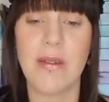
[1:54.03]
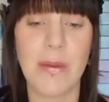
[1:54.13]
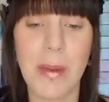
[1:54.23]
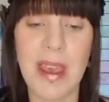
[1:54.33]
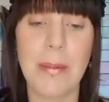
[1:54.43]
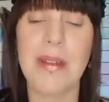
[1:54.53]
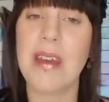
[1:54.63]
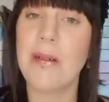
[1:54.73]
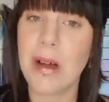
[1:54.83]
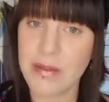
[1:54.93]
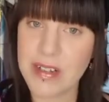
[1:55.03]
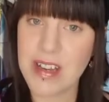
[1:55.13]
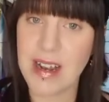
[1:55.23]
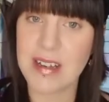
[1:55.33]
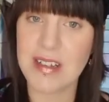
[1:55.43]
for me, but there are other
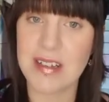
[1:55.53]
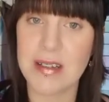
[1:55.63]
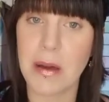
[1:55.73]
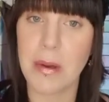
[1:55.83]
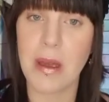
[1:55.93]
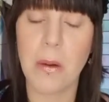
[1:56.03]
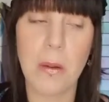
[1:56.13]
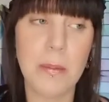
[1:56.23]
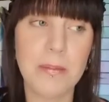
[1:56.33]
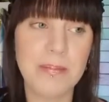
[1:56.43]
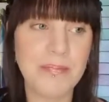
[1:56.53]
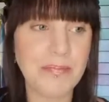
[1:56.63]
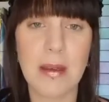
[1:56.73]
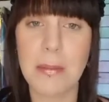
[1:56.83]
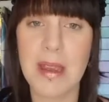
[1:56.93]
challenges going on.
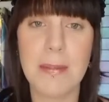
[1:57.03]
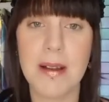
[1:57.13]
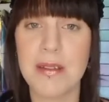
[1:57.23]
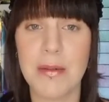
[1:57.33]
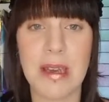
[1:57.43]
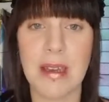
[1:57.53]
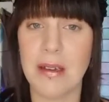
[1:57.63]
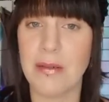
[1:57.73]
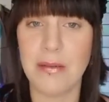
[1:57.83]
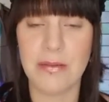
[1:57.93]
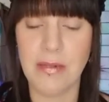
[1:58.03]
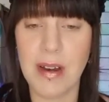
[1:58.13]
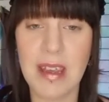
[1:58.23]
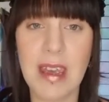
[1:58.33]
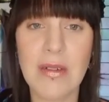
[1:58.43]
Some people are doing
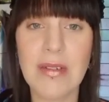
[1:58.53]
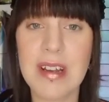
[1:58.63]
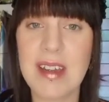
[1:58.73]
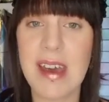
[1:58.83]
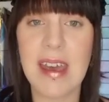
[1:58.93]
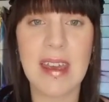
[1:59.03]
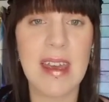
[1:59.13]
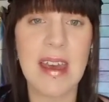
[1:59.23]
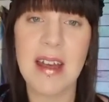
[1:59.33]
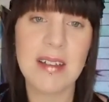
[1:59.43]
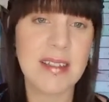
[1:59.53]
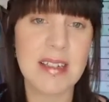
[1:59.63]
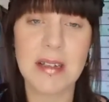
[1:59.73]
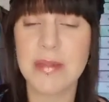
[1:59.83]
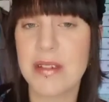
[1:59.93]
running every day,
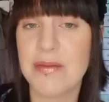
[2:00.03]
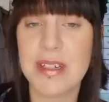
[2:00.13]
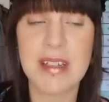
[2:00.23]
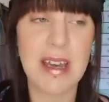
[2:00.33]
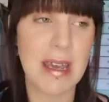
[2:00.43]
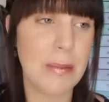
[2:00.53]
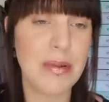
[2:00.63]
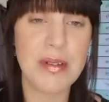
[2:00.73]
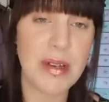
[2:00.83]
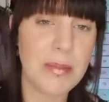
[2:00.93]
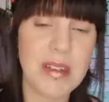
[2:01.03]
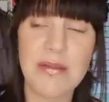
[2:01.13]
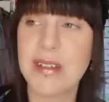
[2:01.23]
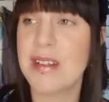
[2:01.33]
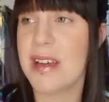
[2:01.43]
sit-ups every day, push-ups
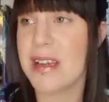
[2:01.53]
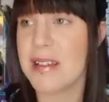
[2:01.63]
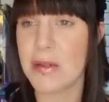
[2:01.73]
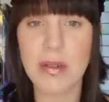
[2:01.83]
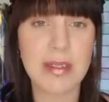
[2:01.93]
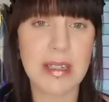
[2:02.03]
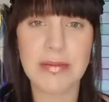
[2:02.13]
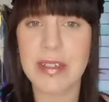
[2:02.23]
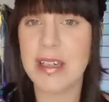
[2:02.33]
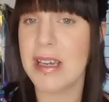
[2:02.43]
every day, squats every